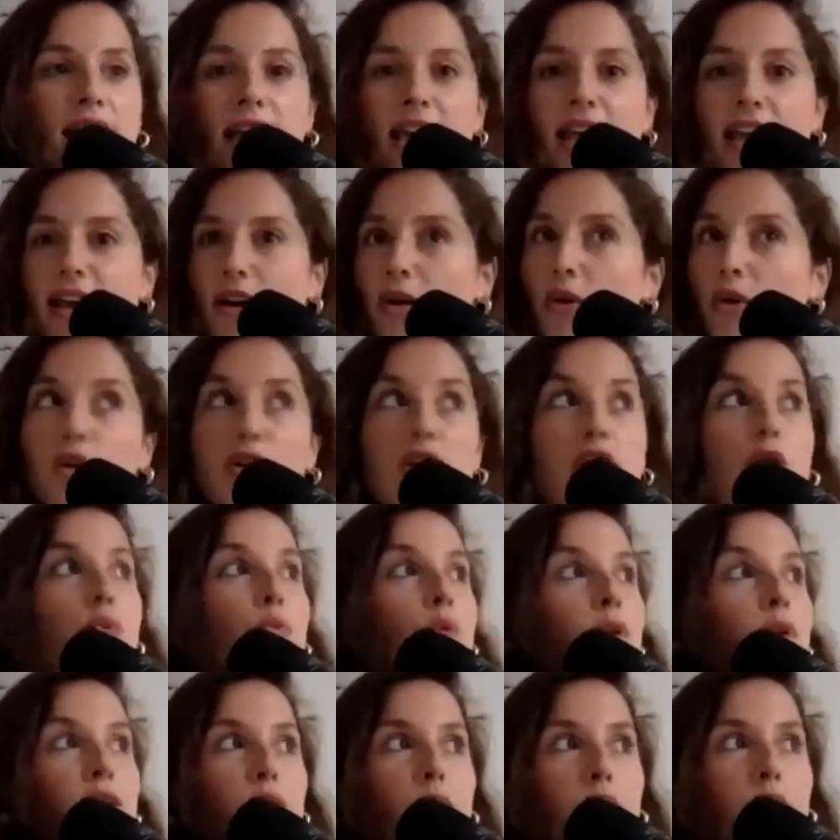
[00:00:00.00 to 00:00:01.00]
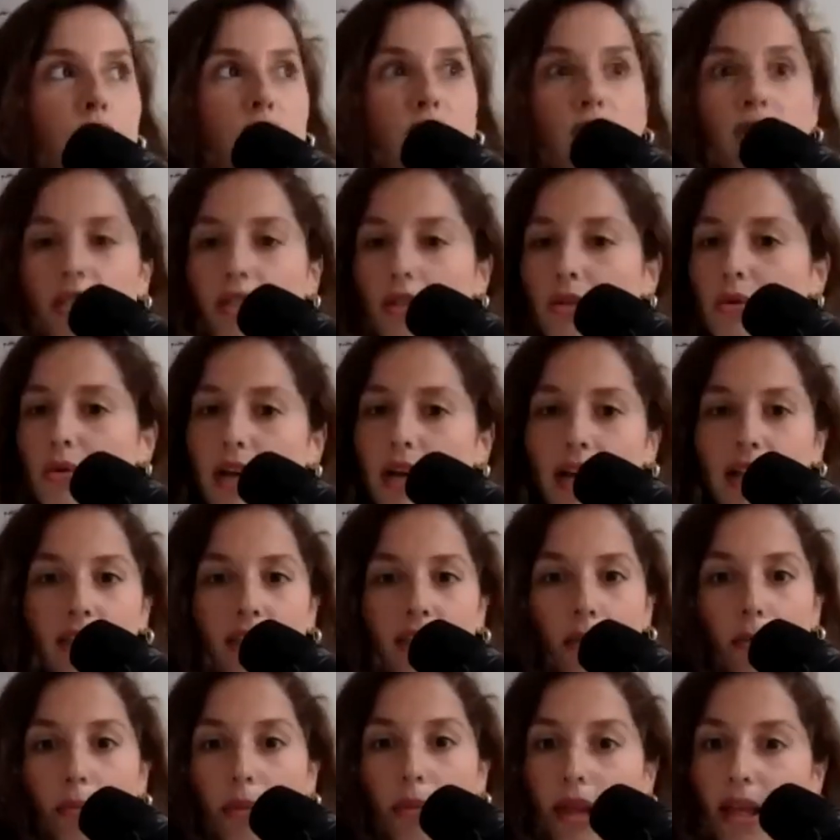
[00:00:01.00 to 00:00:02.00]
Or you just look at
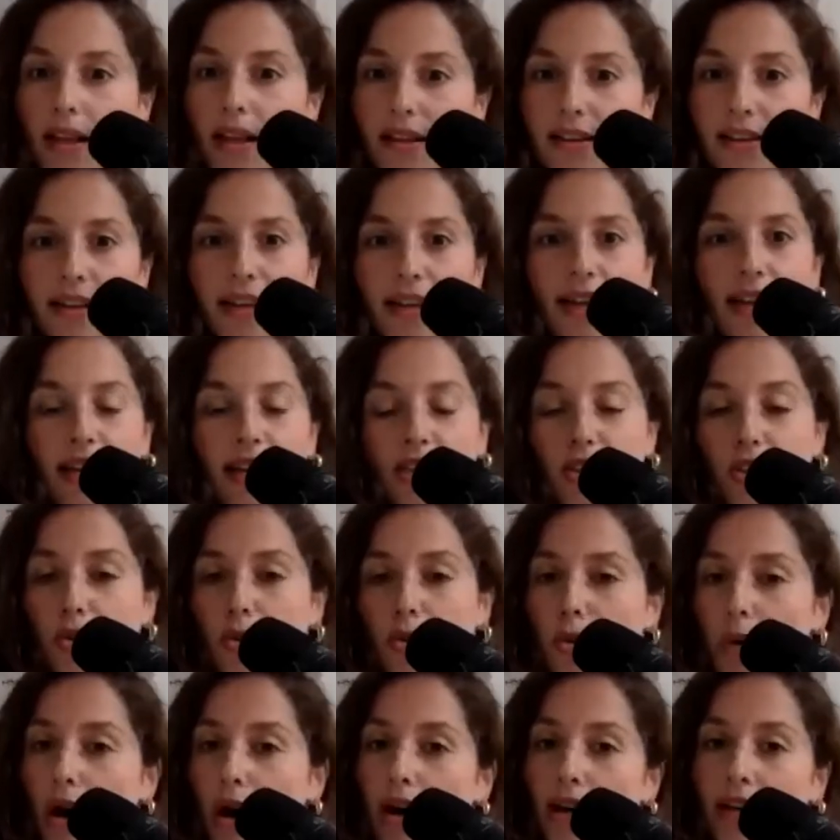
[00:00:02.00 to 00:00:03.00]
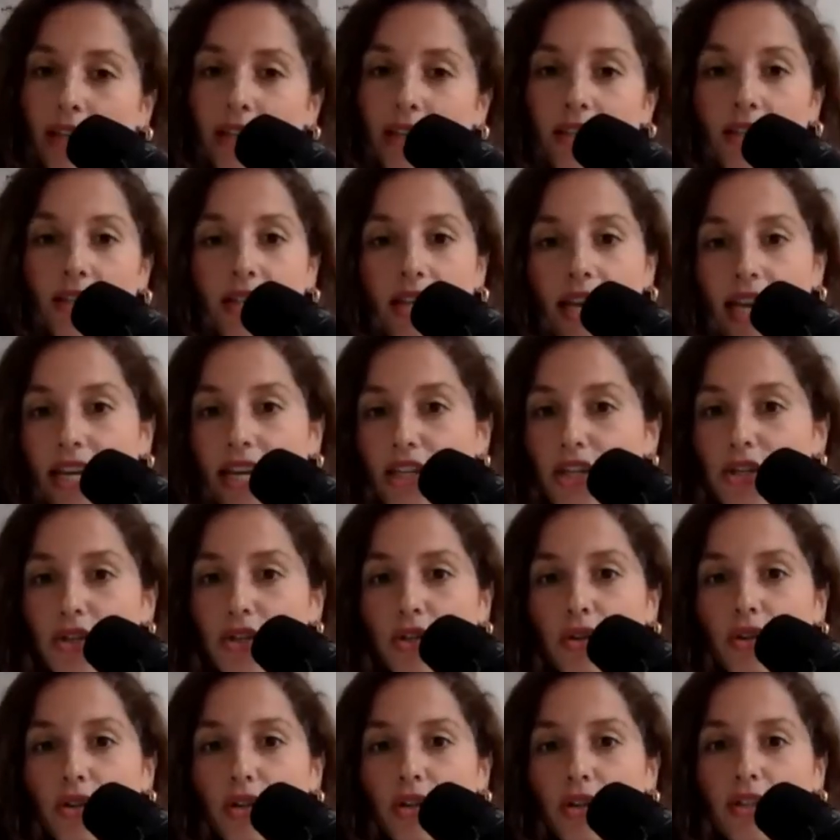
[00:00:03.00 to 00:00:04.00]
the buildings, you walk in the
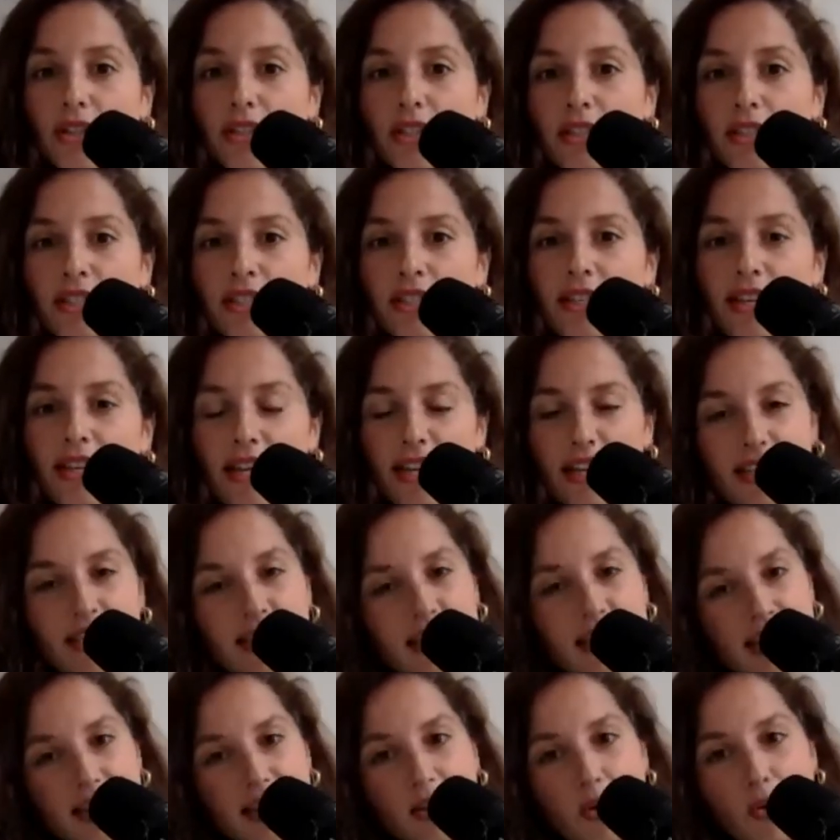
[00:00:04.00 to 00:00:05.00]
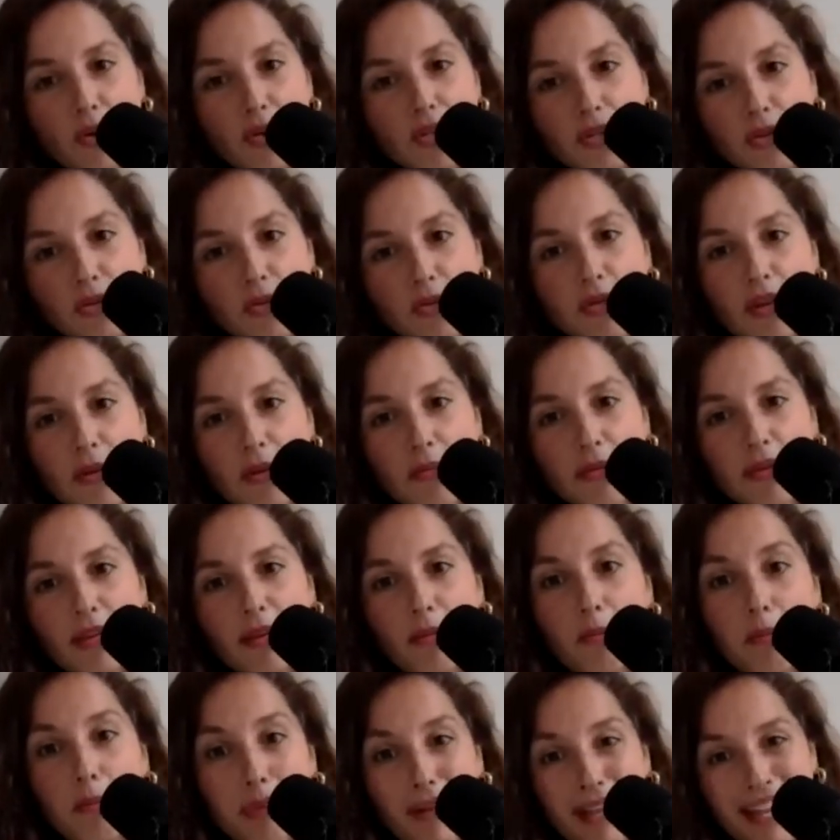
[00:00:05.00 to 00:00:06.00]
nature. Is that also
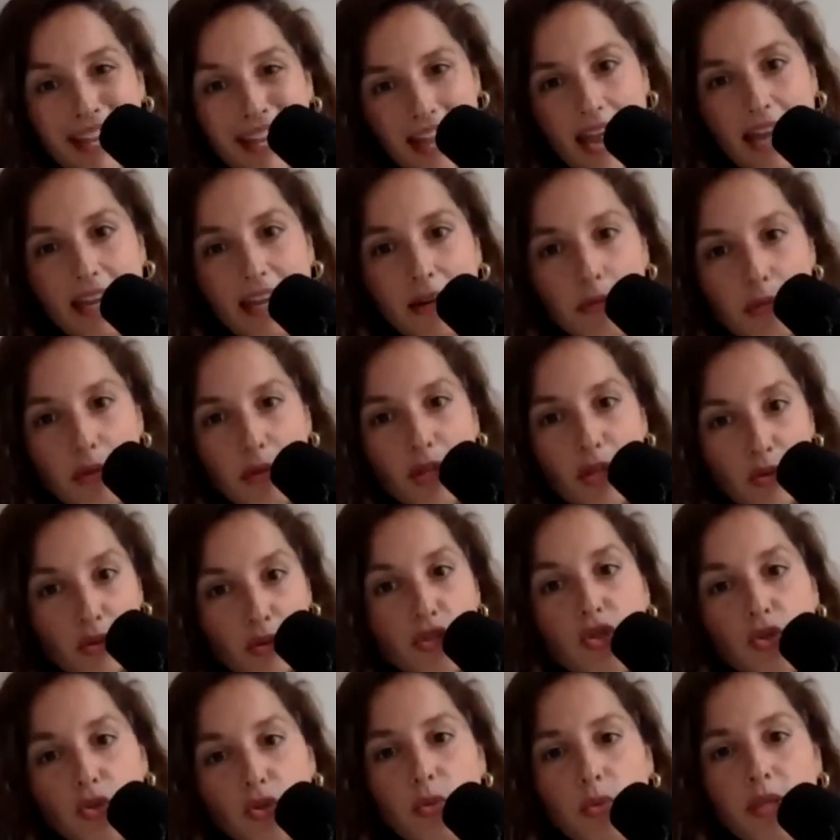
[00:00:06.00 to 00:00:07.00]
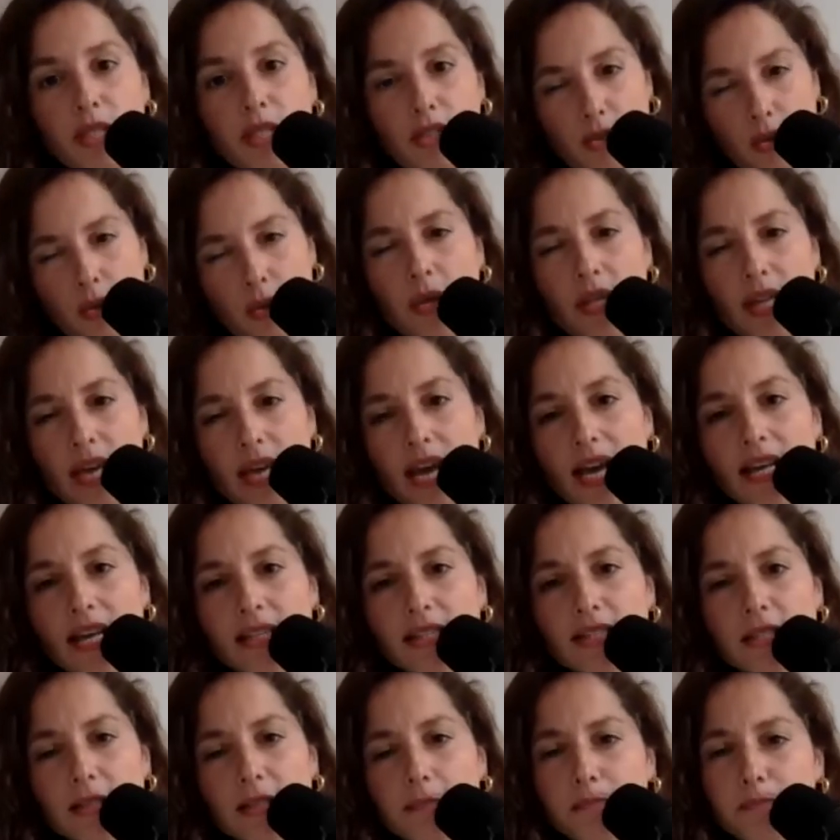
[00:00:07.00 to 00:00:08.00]
something plannable, or should we do
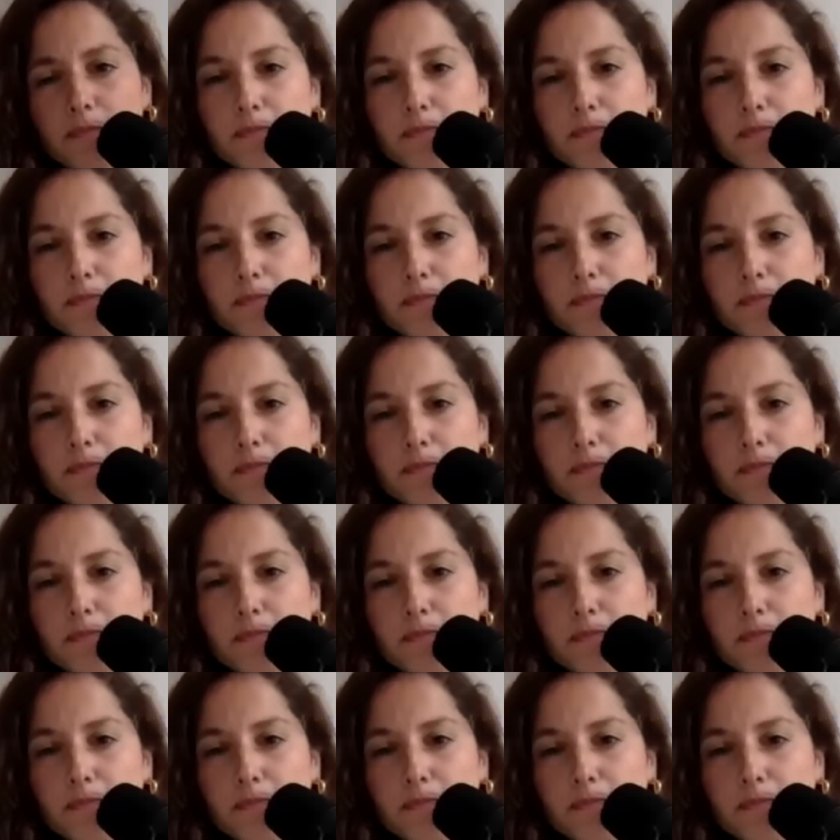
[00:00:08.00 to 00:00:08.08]
that?